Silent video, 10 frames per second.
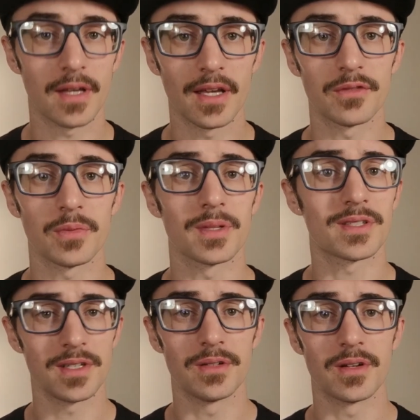can from the
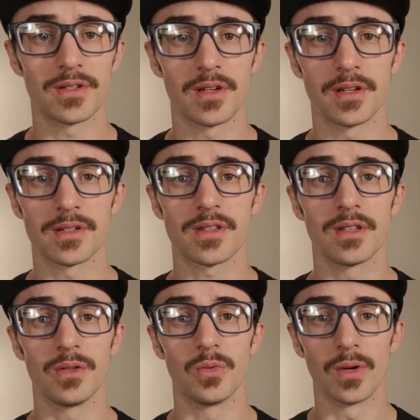senior engineers
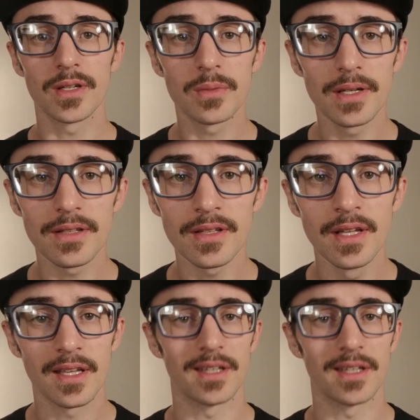that you work with